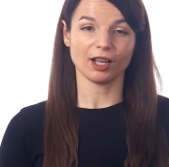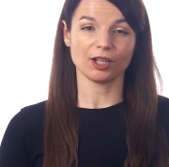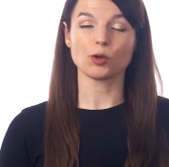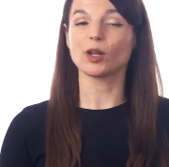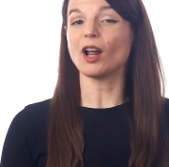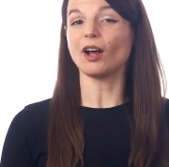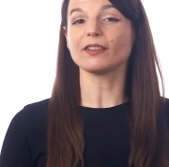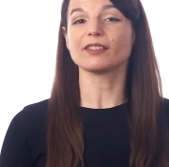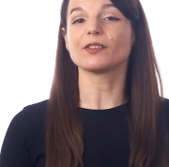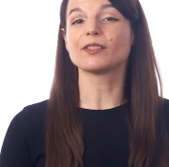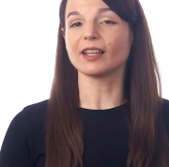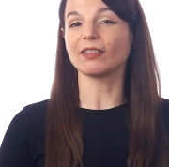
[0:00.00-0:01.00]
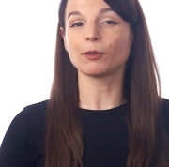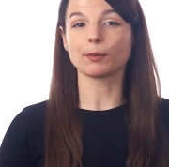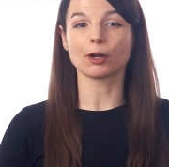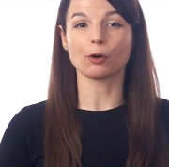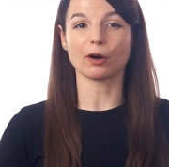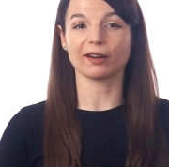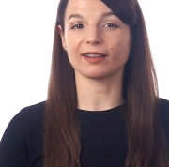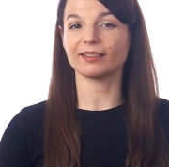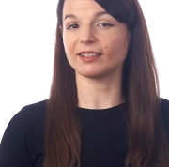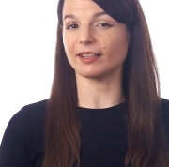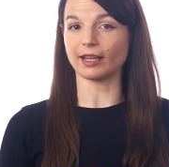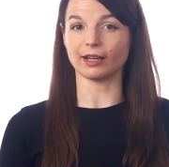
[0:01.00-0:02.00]
You can also send the recordings
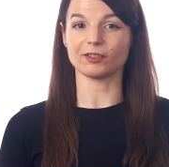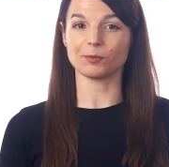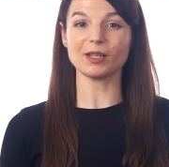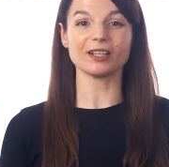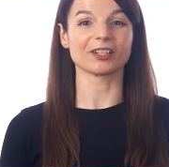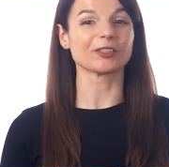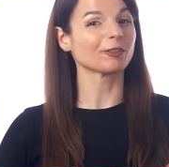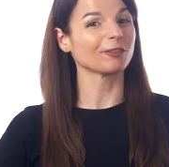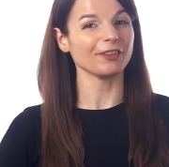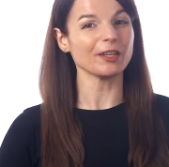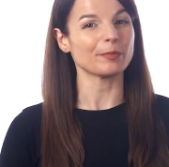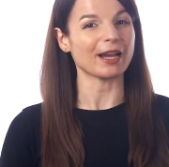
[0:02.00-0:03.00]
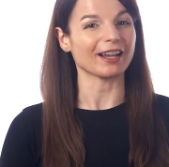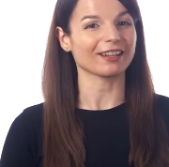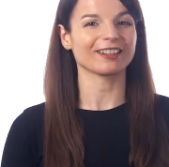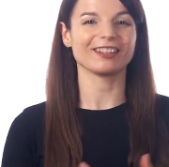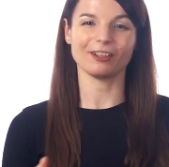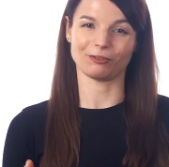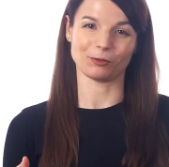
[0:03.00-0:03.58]
to native speakers for feedback, if